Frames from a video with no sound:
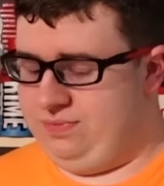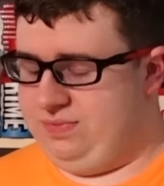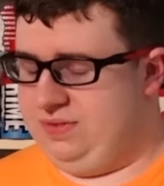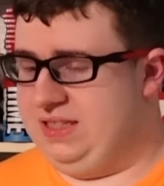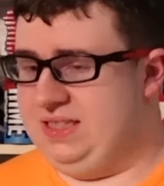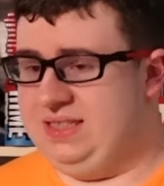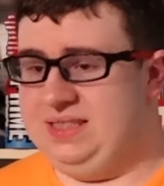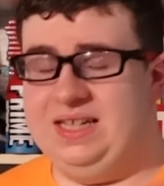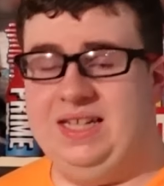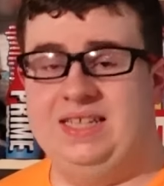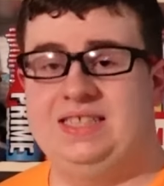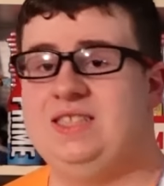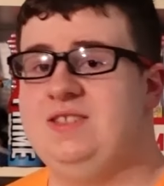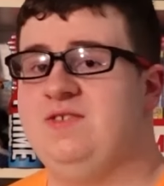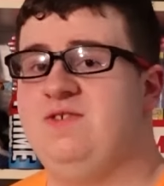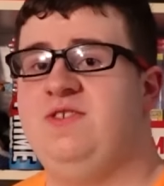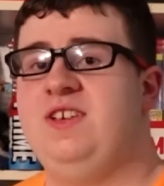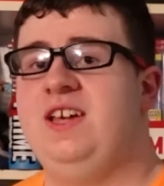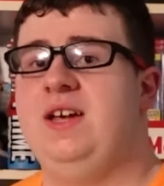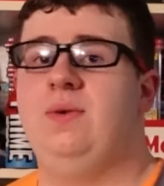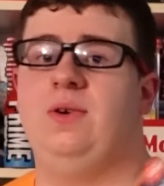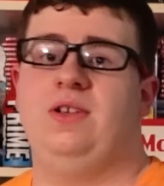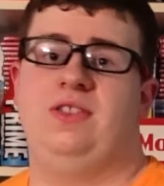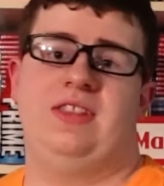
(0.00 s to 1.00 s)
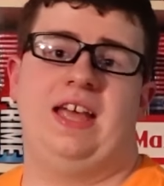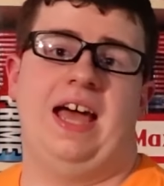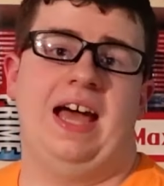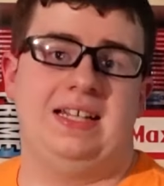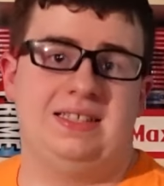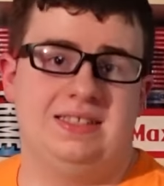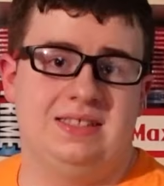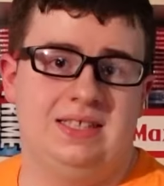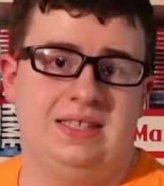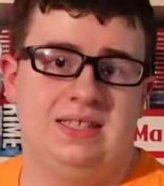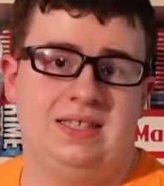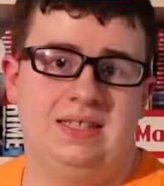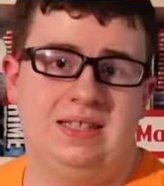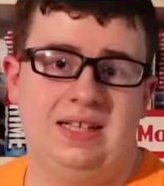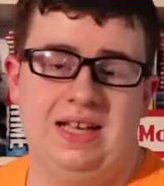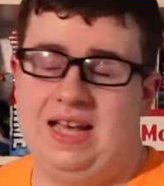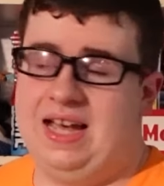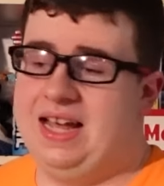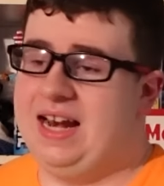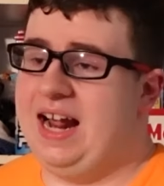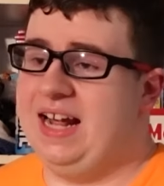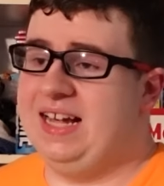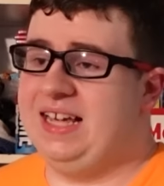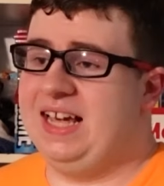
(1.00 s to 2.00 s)
this doesn't fit with that.
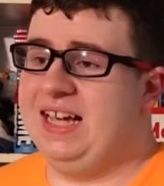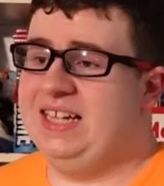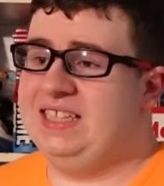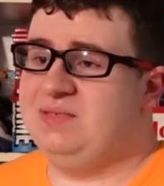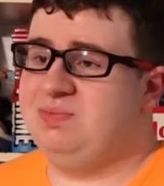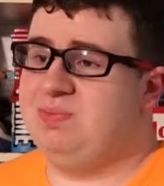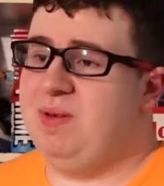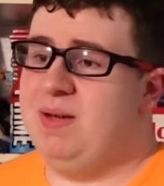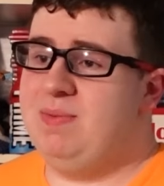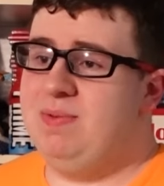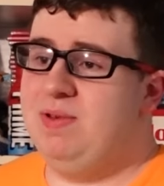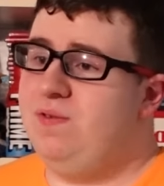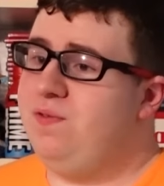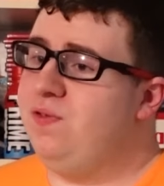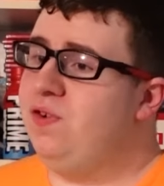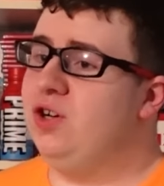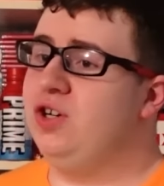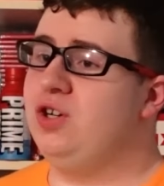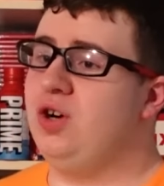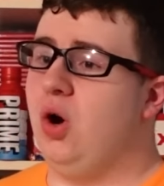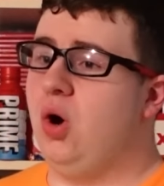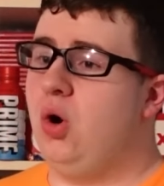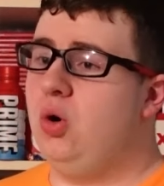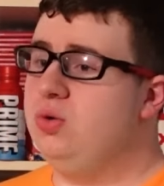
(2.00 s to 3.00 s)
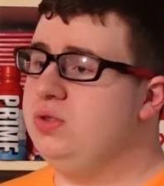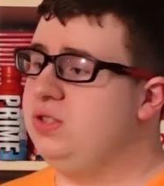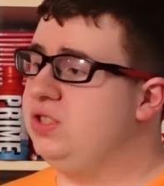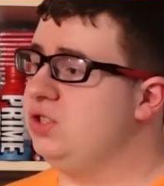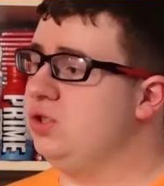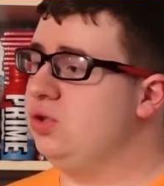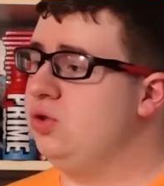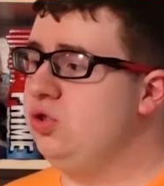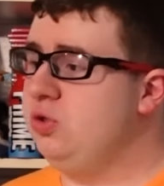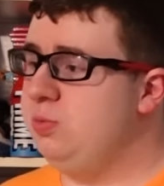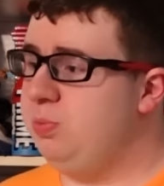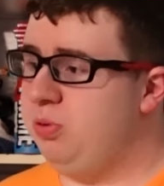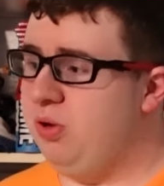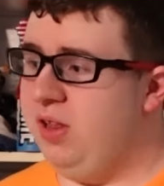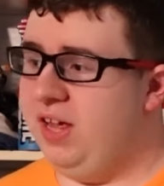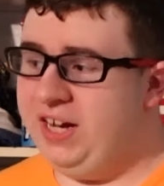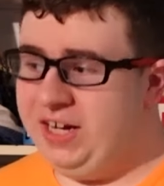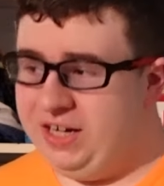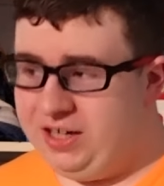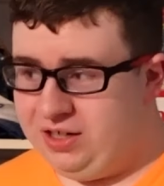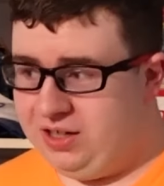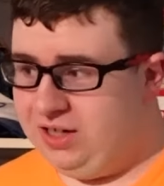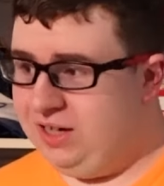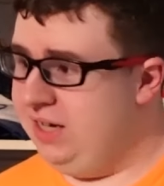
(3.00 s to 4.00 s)
And I guess maybe if you're an old school
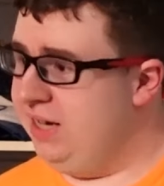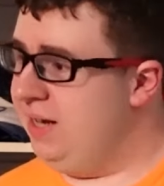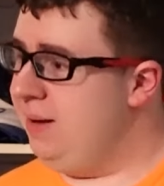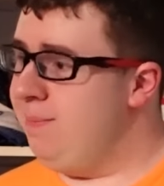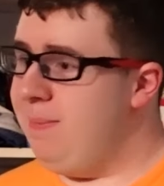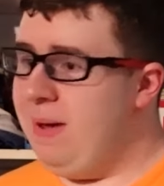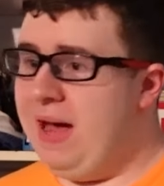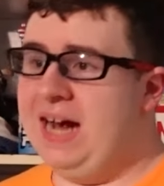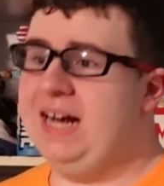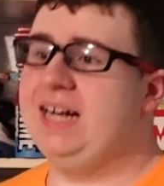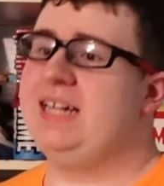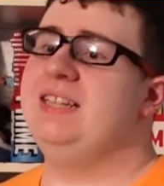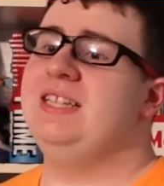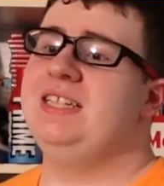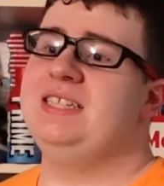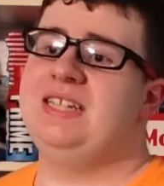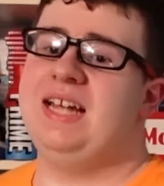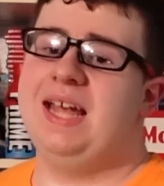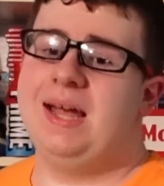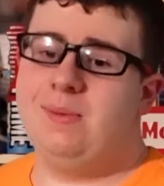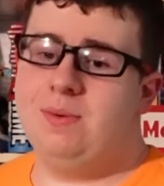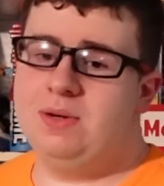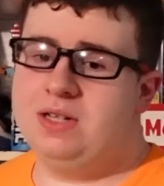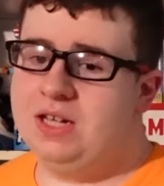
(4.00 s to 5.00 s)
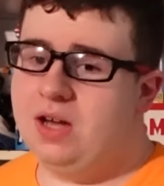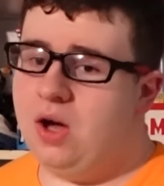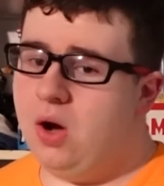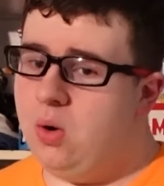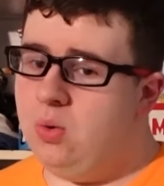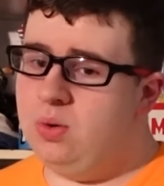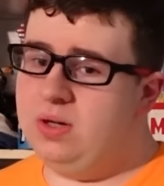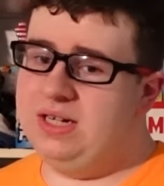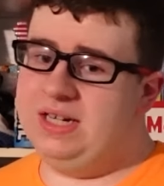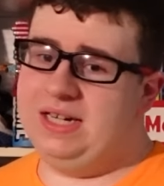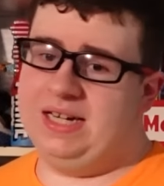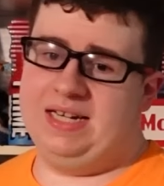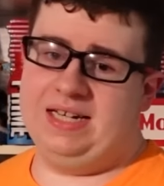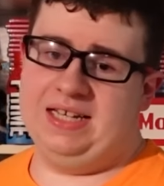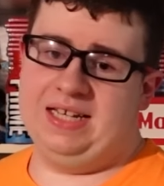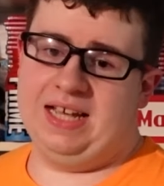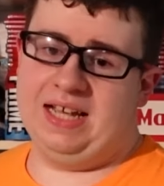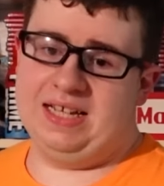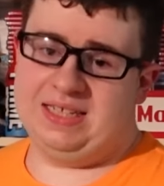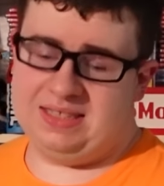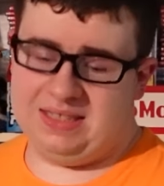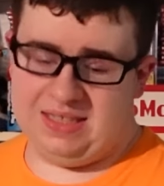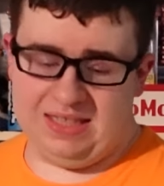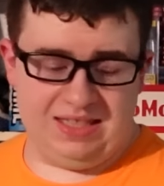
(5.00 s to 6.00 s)
player back in the day when you own an
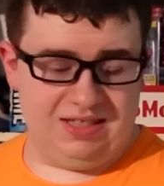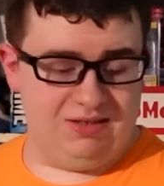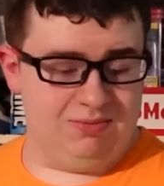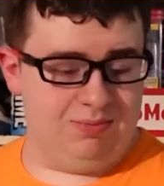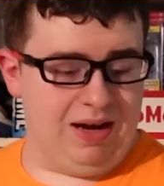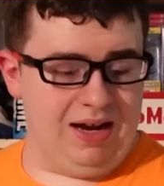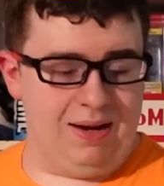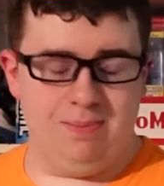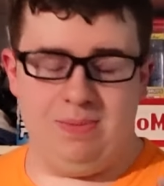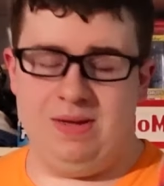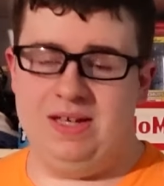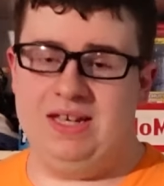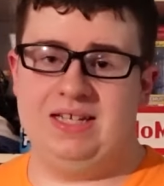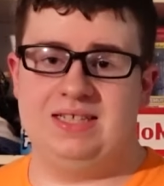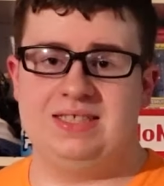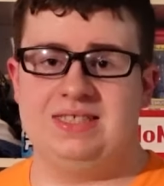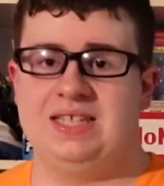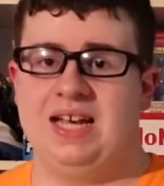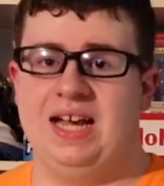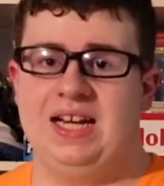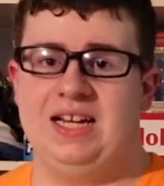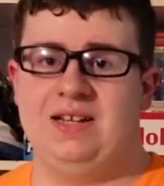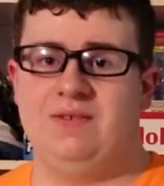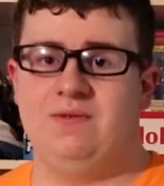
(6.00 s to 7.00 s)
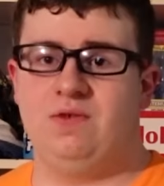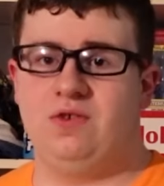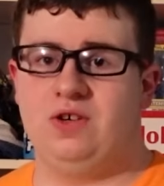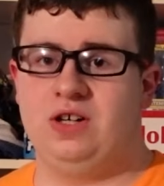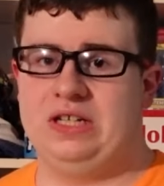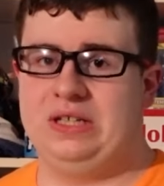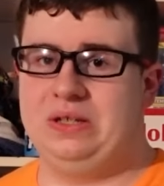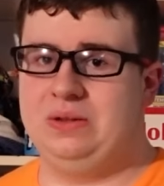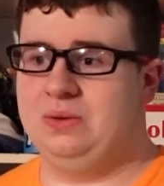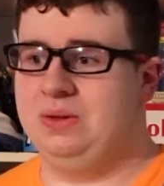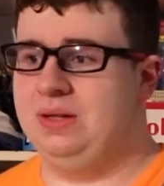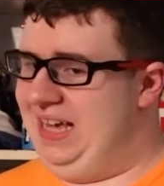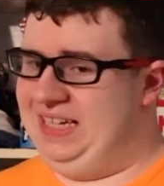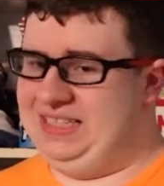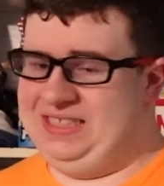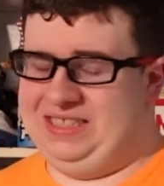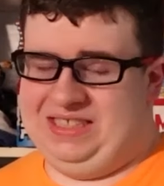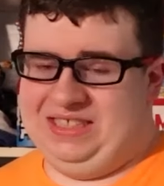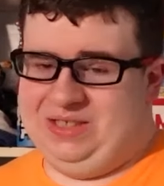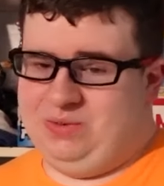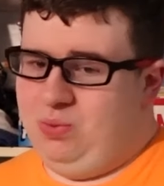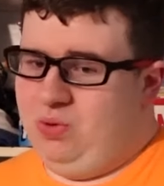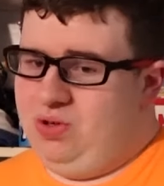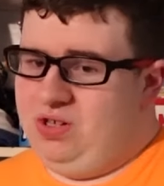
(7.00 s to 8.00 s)
NES, this might be exciting for you. It's
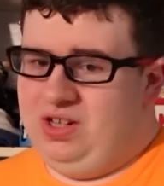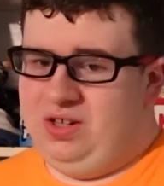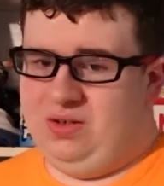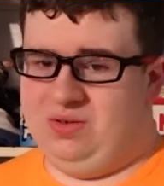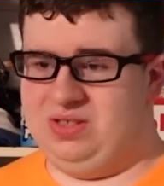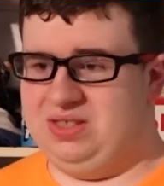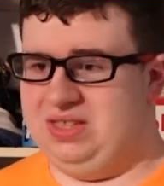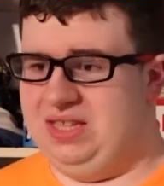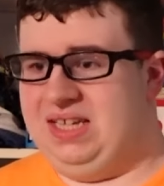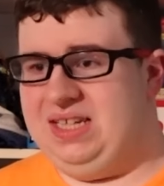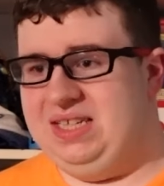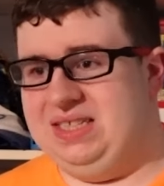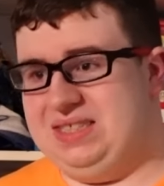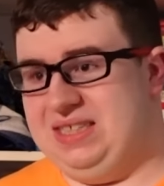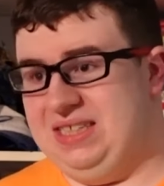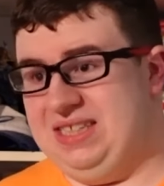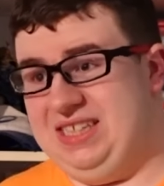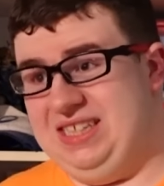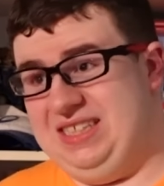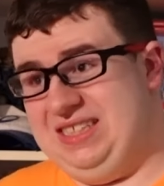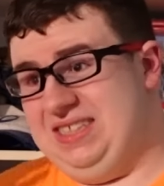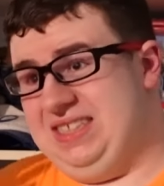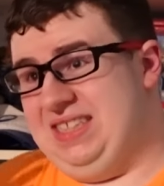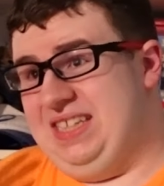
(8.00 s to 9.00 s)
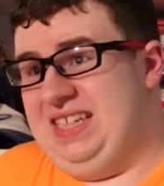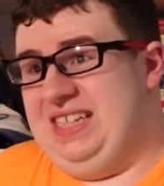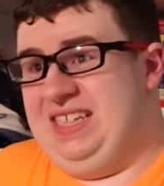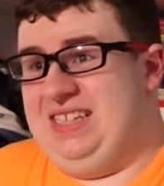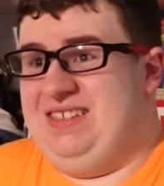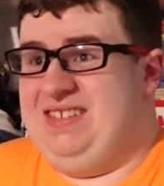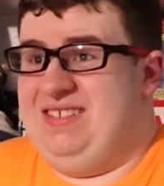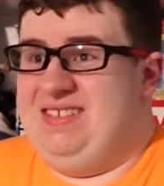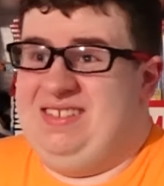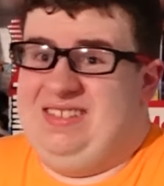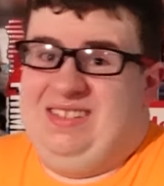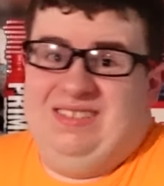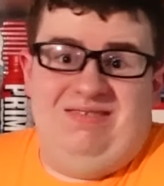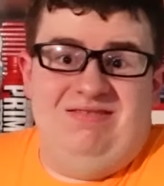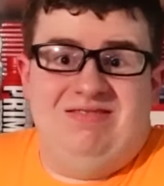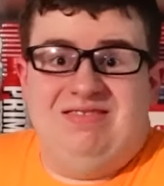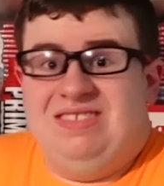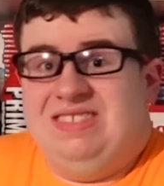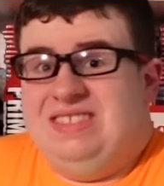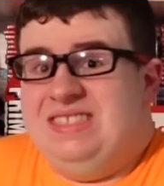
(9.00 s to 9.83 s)
just one of those things that just like, uh,